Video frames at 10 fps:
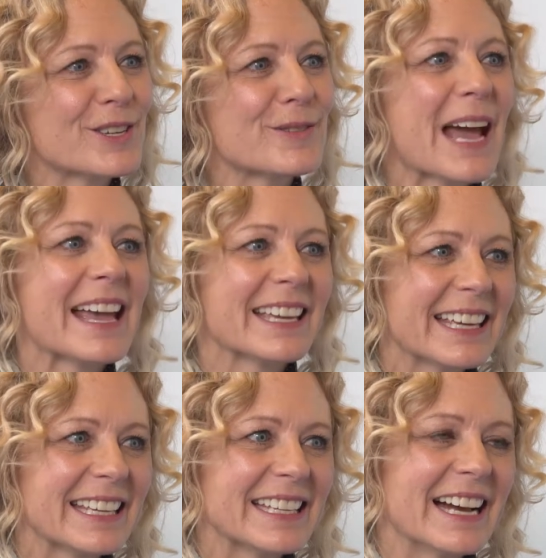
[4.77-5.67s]

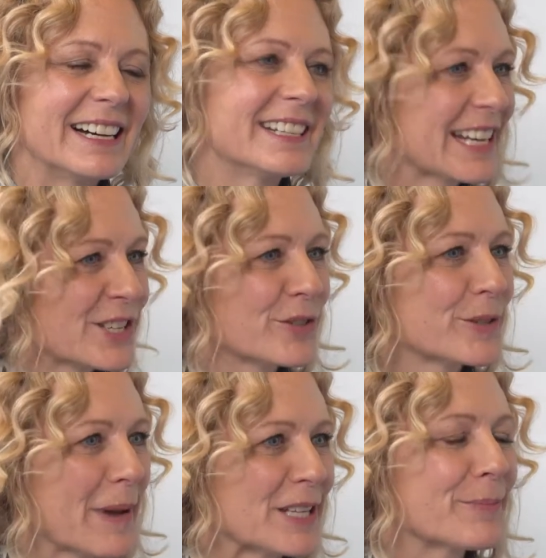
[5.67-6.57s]
UAE National
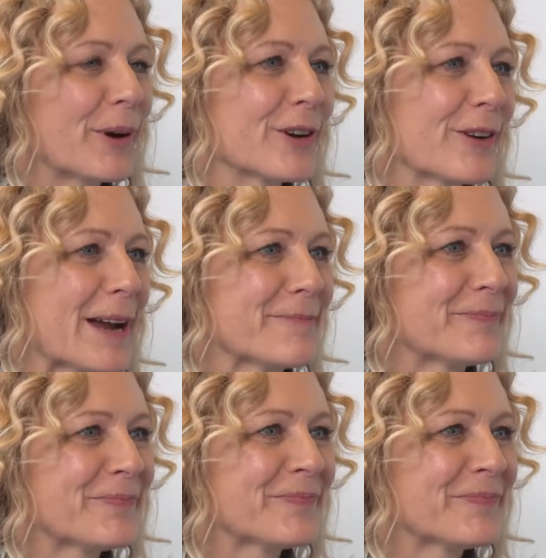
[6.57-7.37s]
Space Programme?